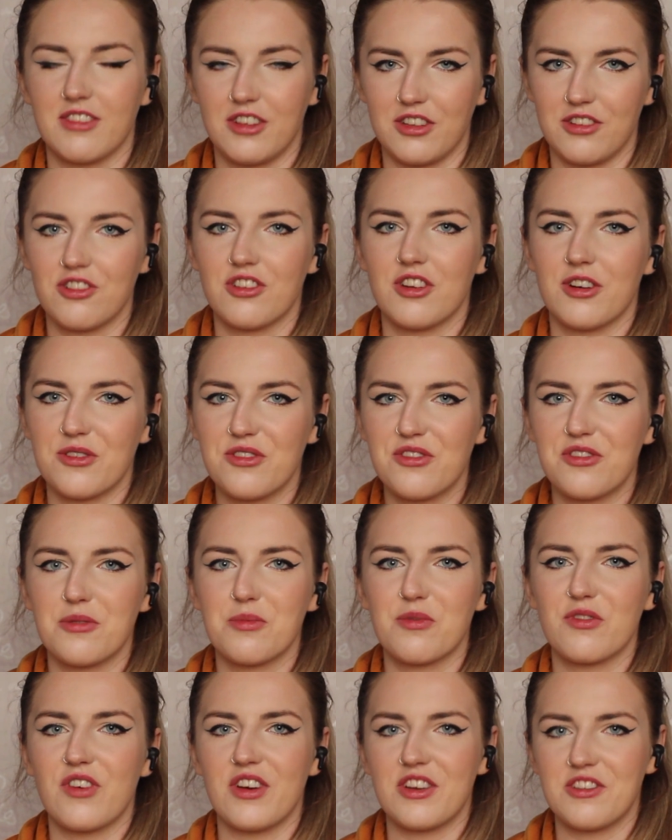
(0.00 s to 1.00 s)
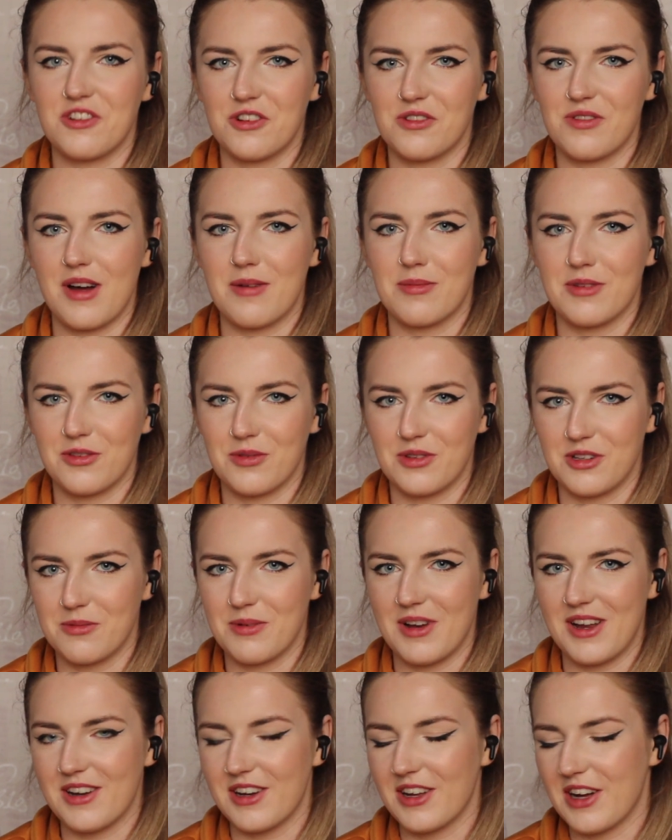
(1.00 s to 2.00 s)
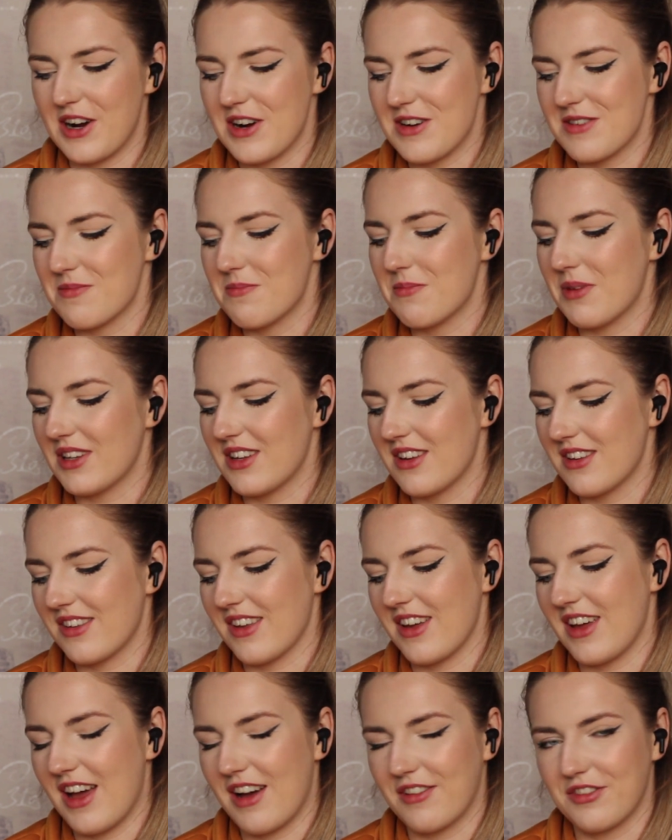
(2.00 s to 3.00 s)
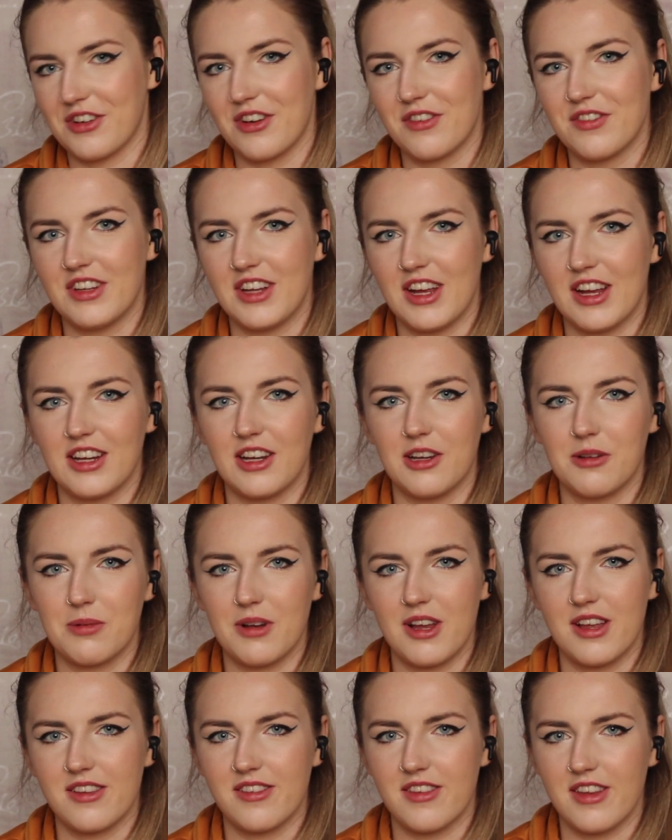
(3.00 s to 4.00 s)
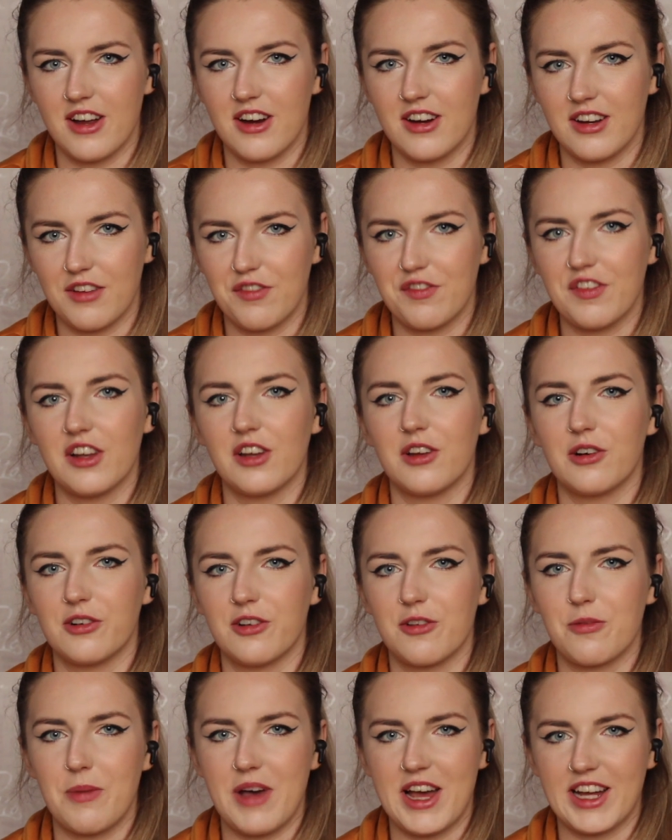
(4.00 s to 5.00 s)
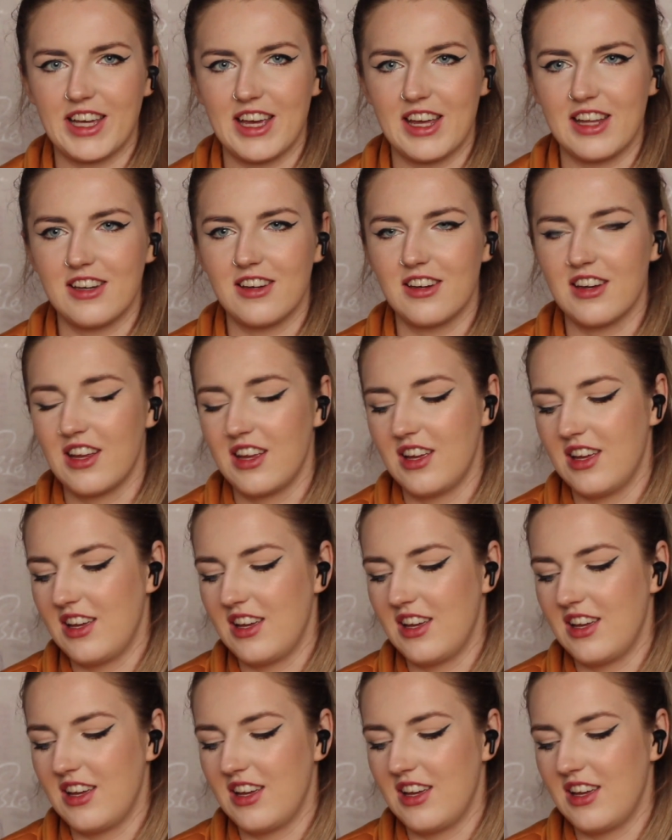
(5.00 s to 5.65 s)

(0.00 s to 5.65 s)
you should always supervise your rabbits when they're playing in the garden, but they say after every day that he plays there, they fill the holes back in.